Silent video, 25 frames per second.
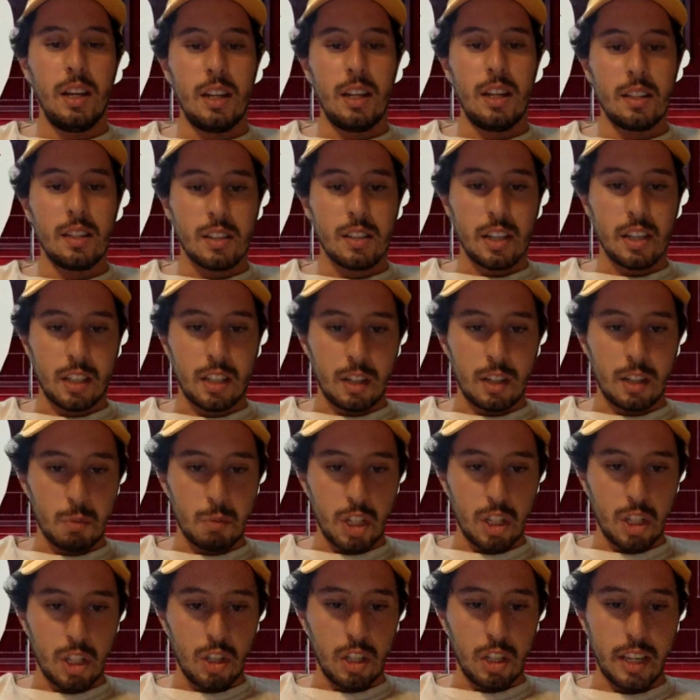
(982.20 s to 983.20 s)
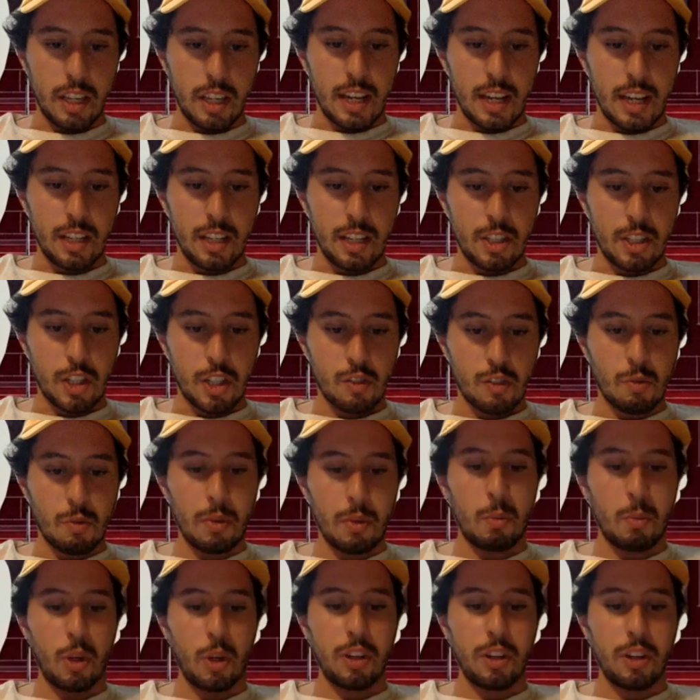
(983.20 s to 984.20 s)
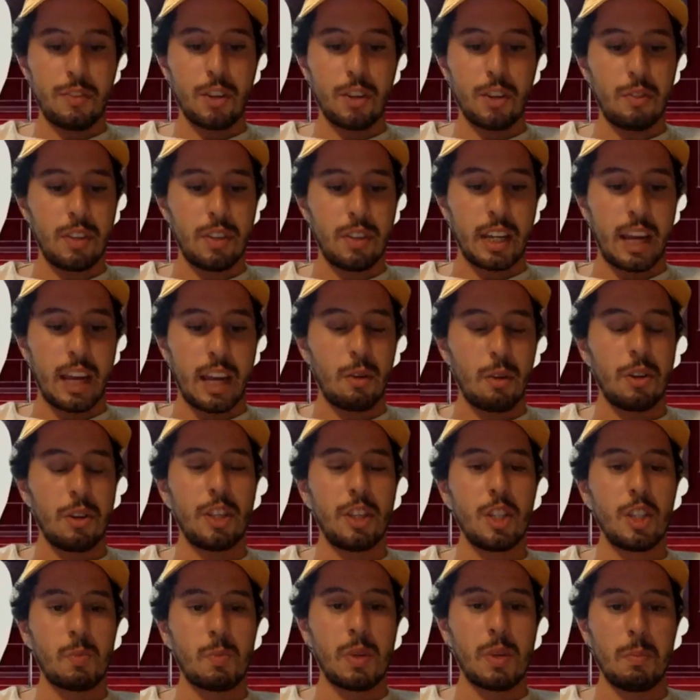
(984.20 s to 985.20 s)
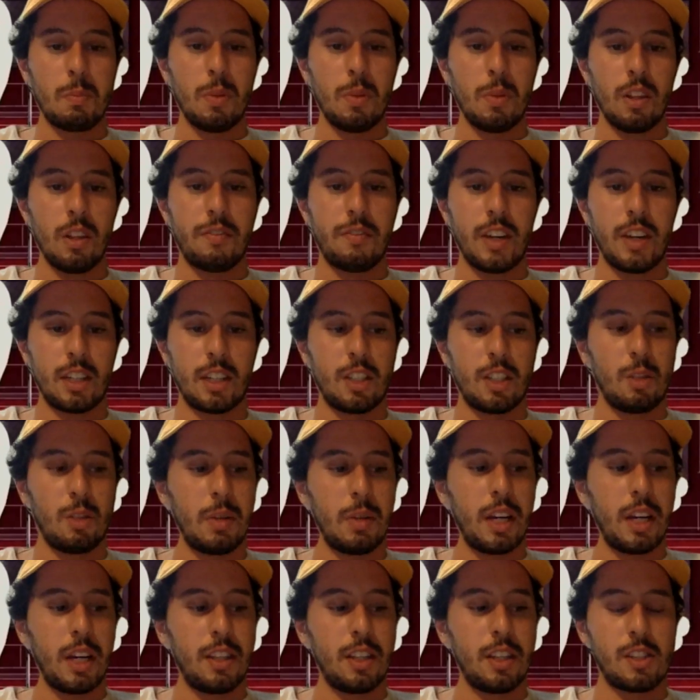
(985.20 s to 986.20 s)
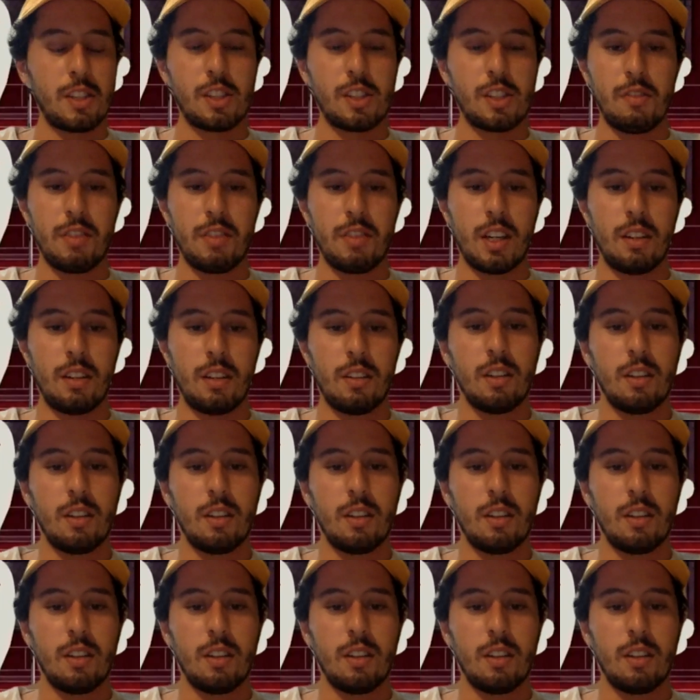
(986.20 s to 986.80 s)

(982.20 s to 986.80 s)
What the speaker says: It's like, I'm going to look at it just from the point of view of, like, how are these people affected by this event?